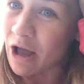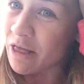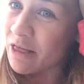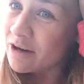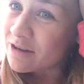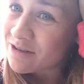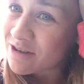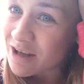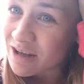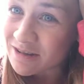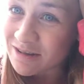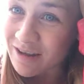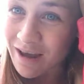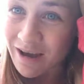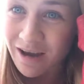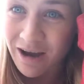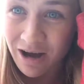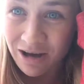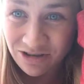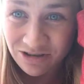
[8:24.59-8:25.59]
There's things
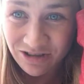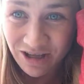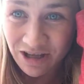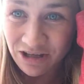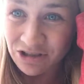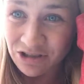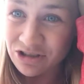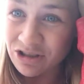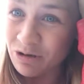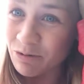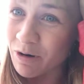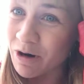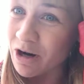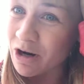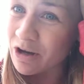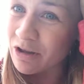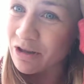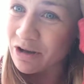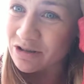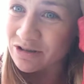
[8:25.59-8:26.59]
like conscious energy
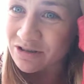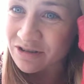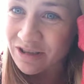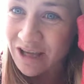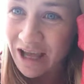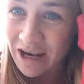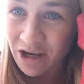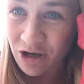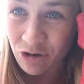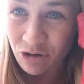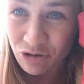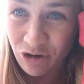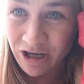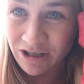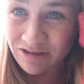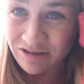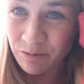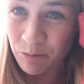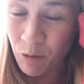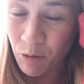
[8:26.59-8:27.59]
work. There's getting a
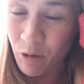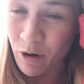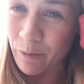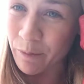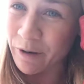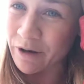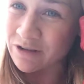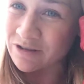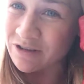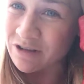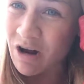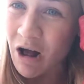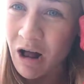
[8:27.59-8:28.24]
great support person.